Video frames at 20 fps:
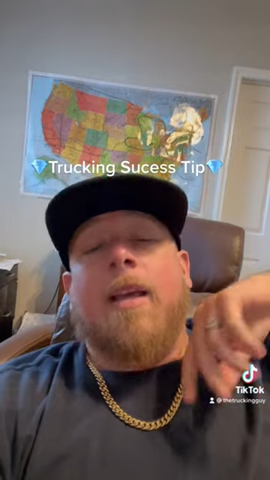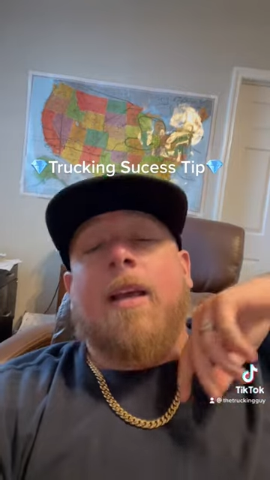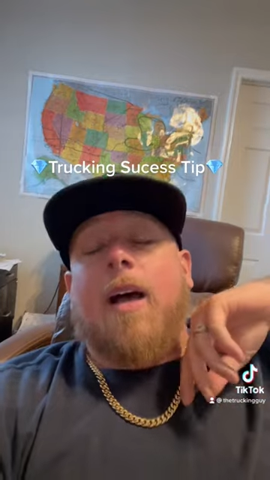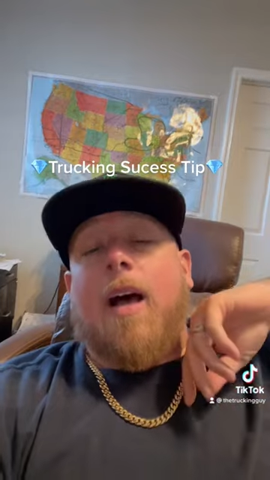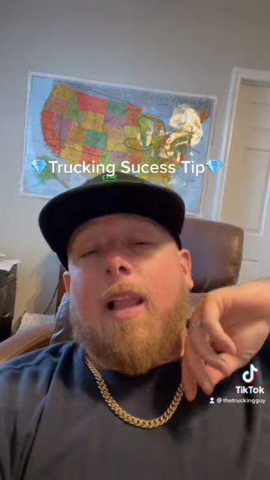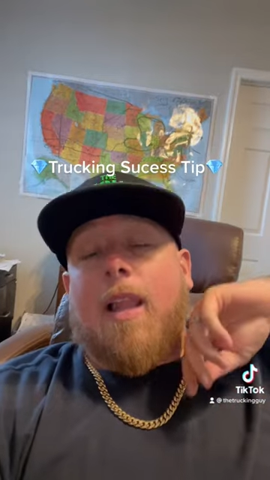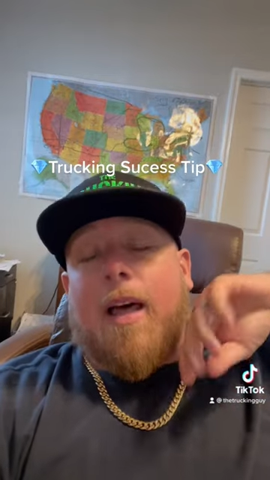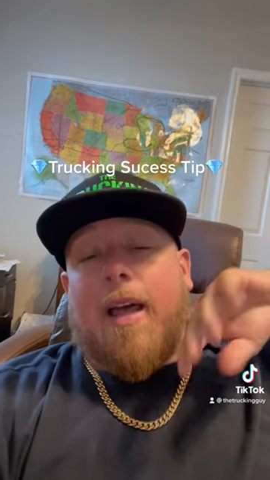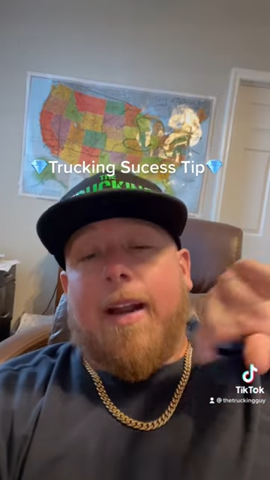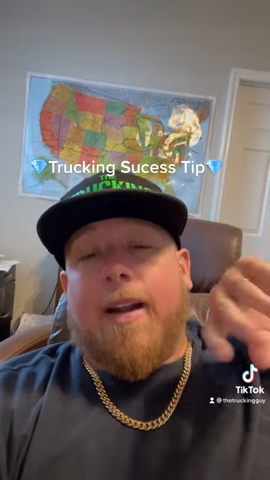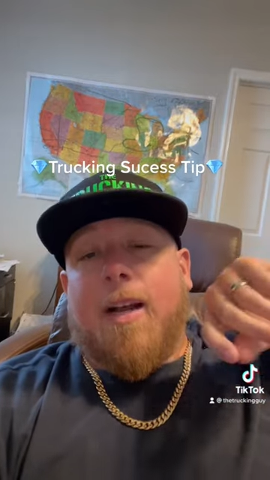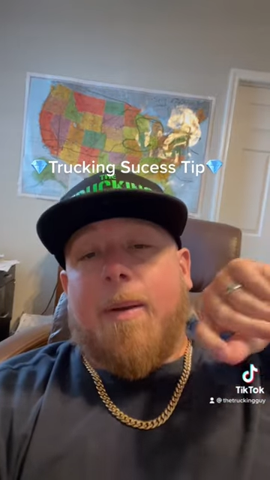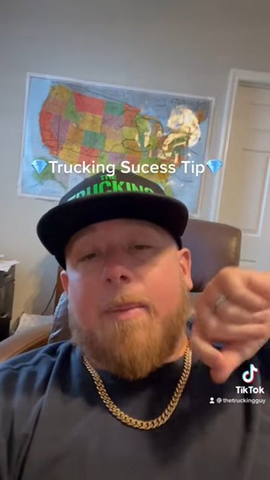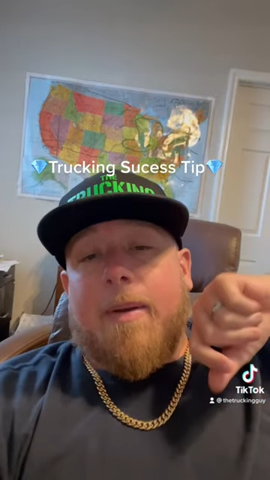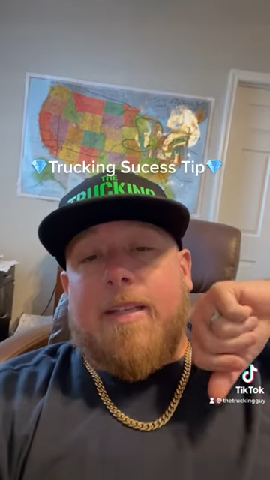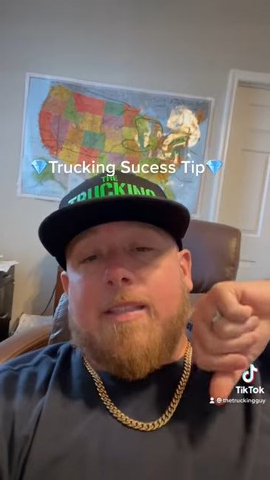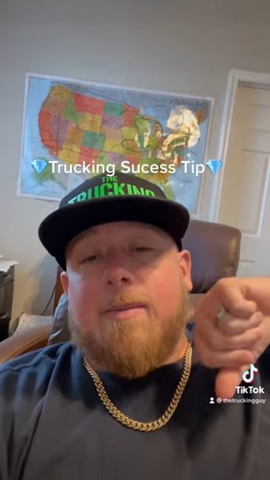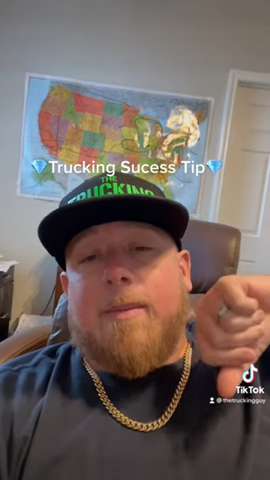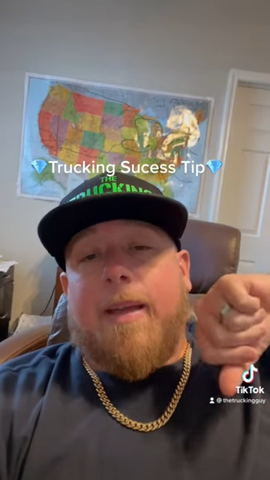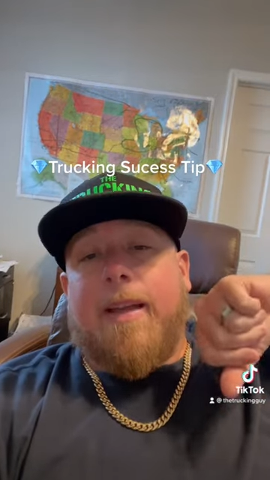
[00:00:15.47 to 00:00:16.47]
A lot of
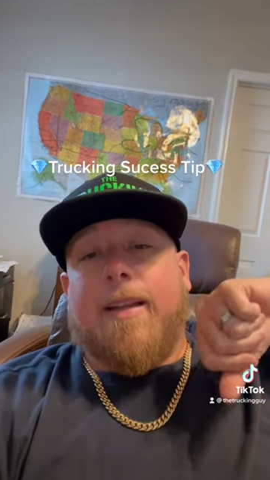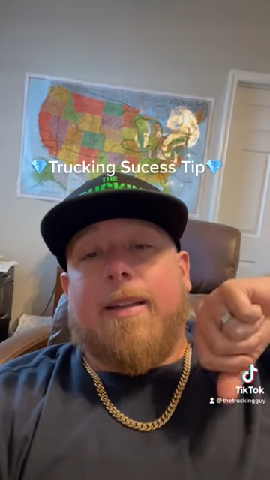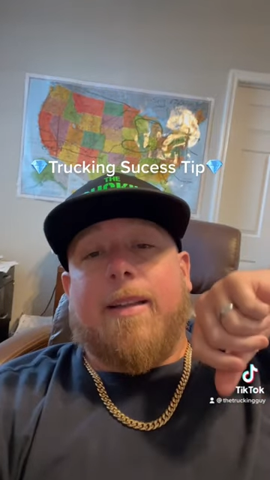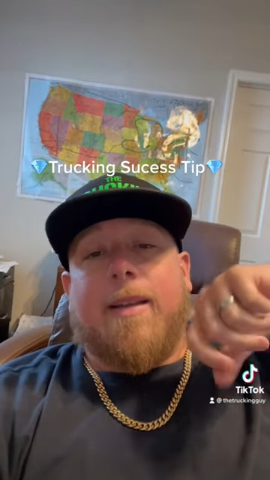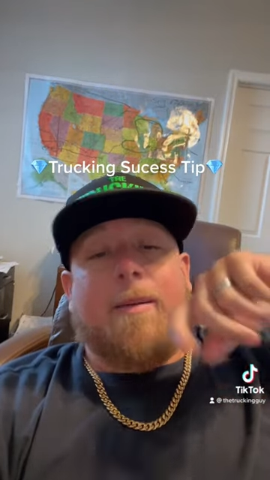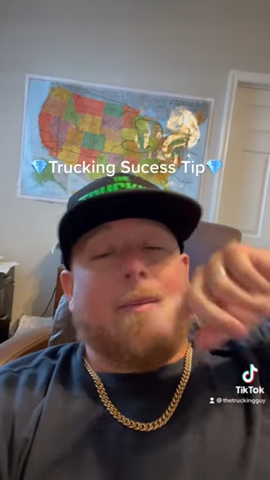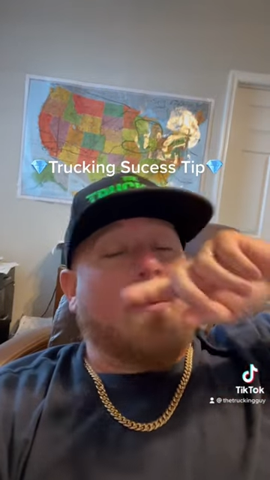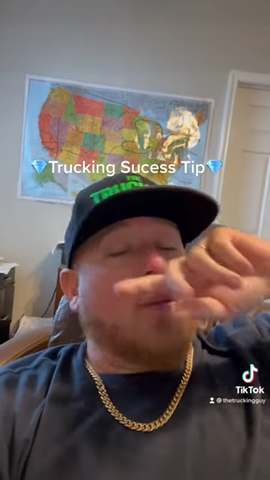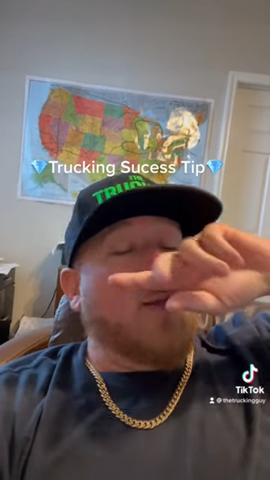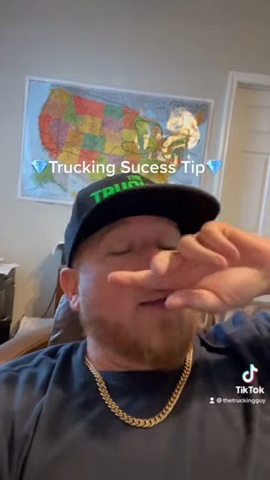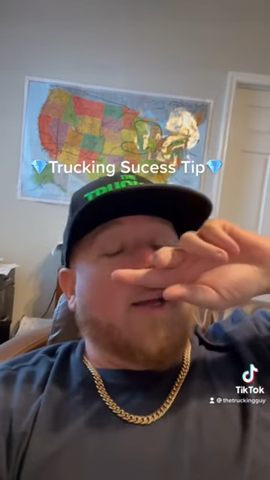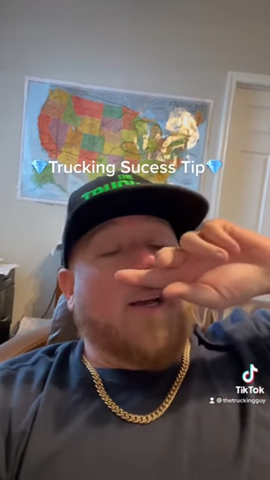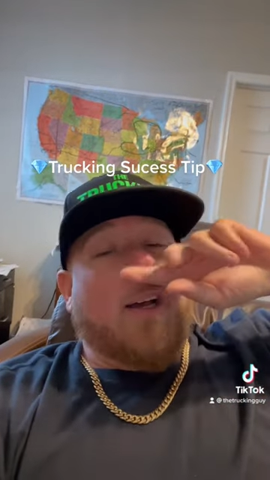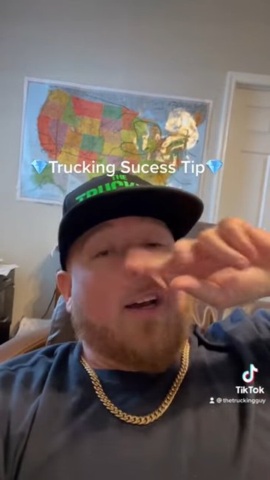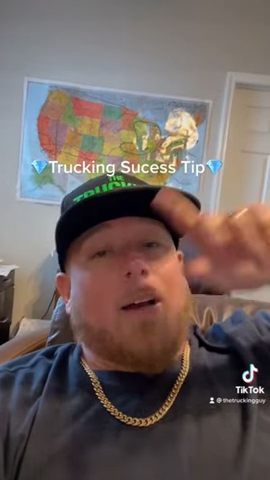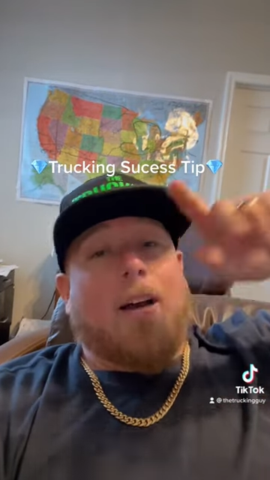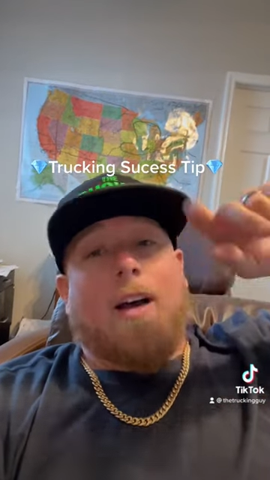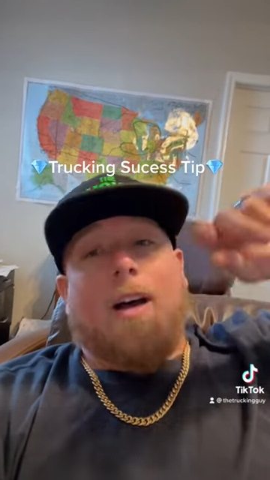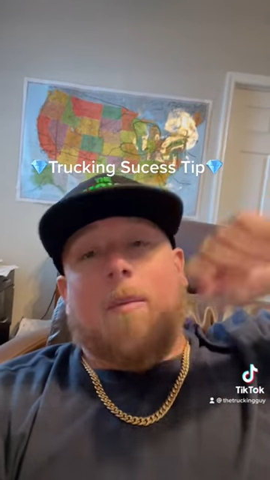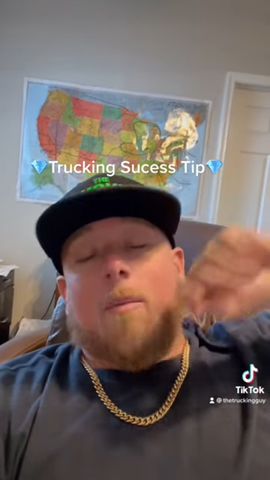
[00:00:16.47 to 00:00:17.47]
companies make them,
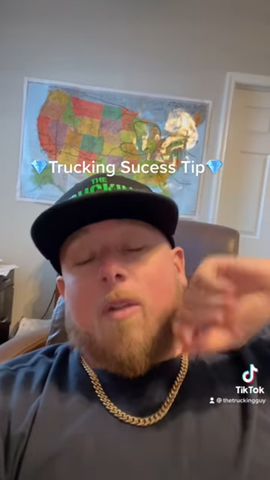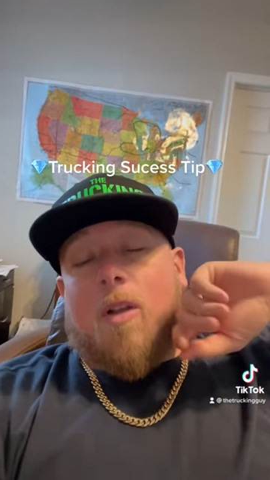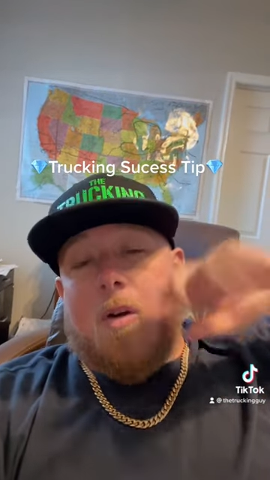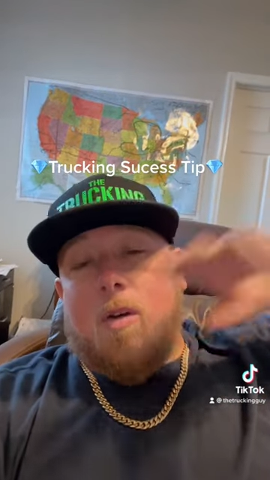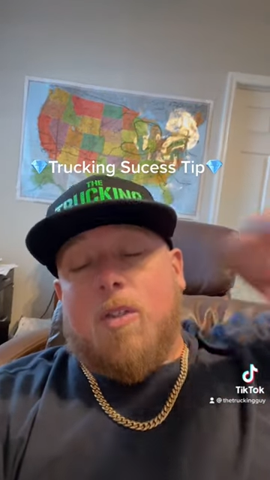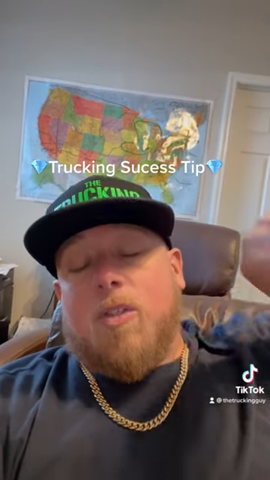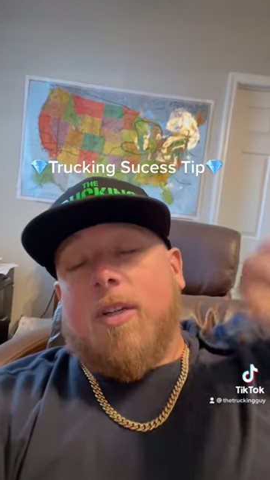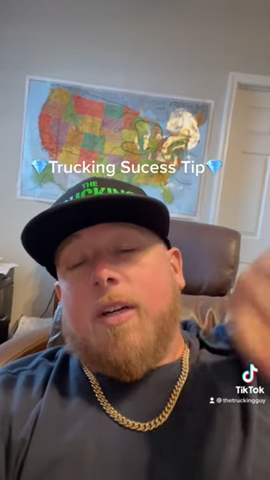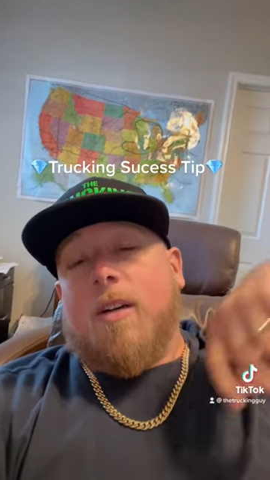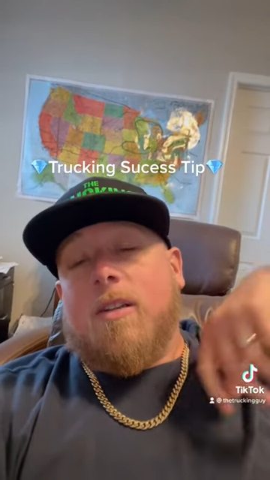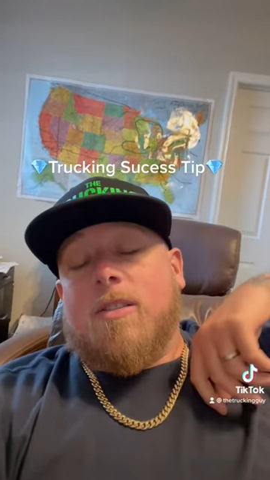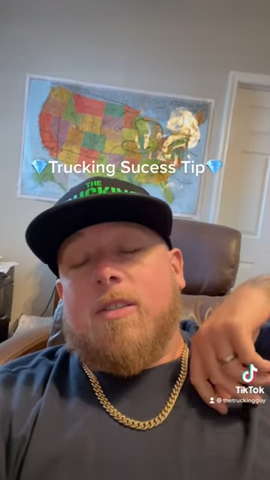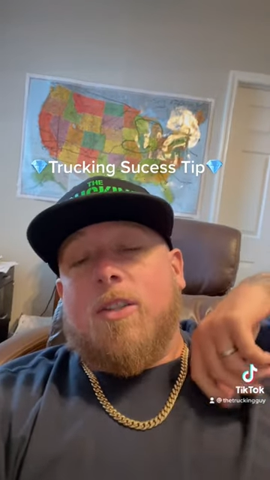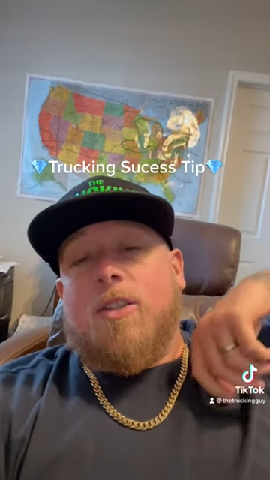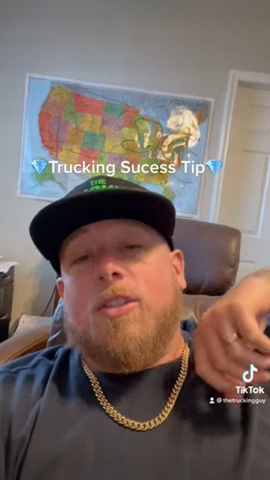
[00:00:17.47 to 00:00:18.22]
load trails.